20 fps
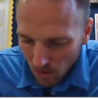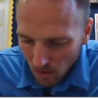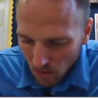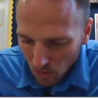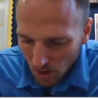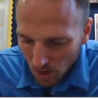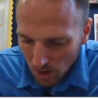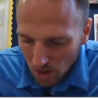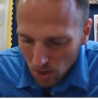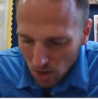
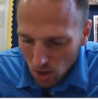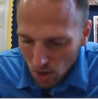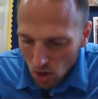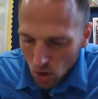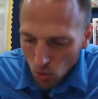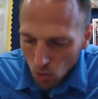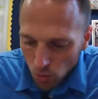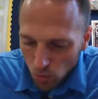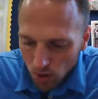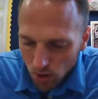Okay,
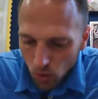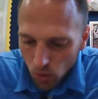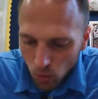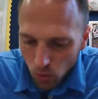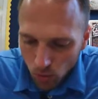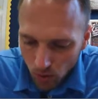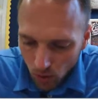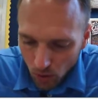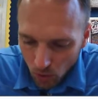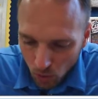real,
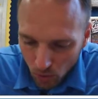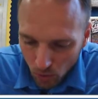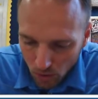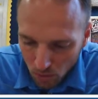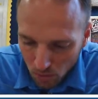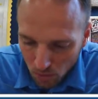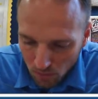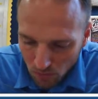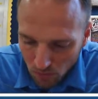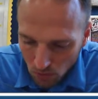real
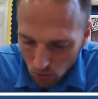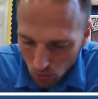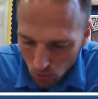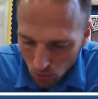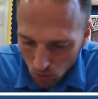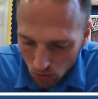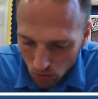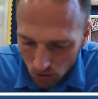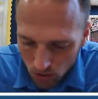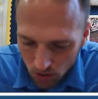quick
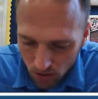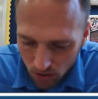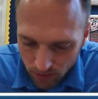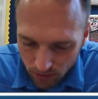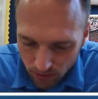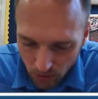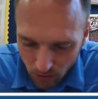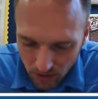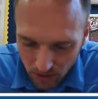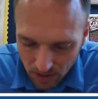review.
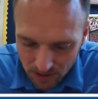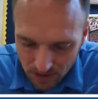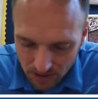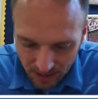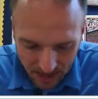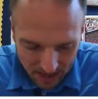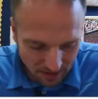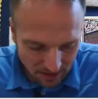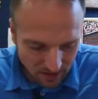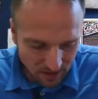30
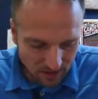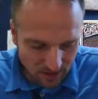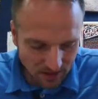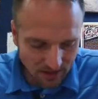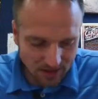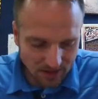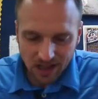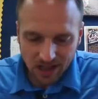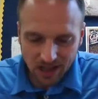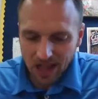seconds on
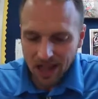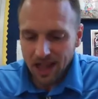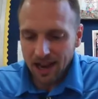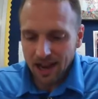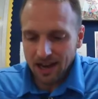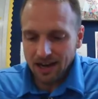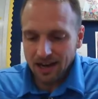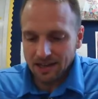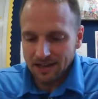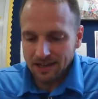this
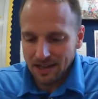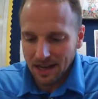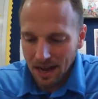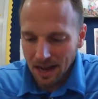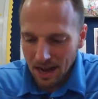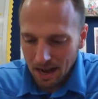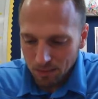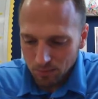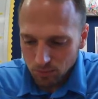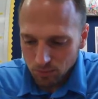slide,
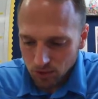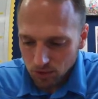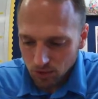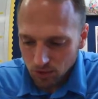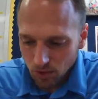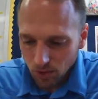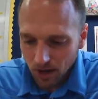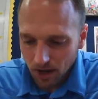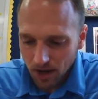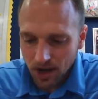tops,
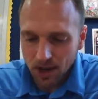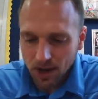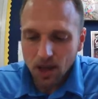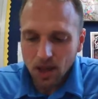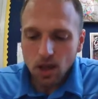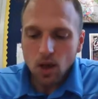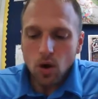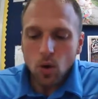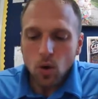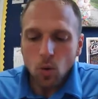okay?
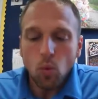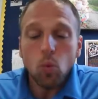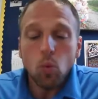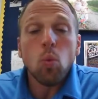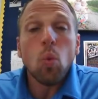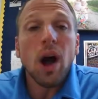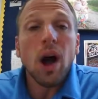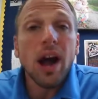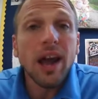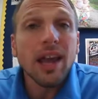
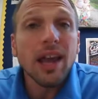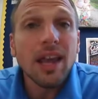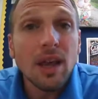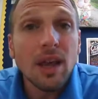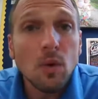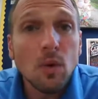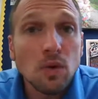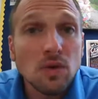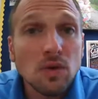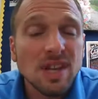y
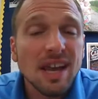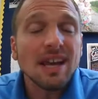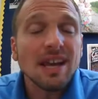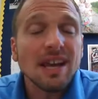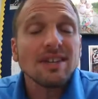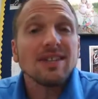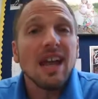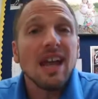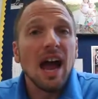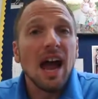equals
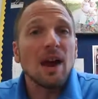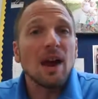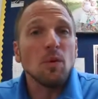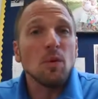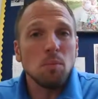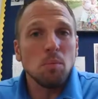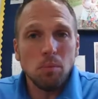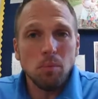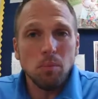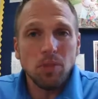x. I
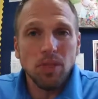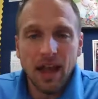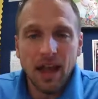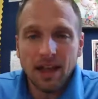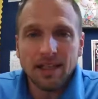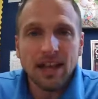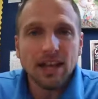remember that.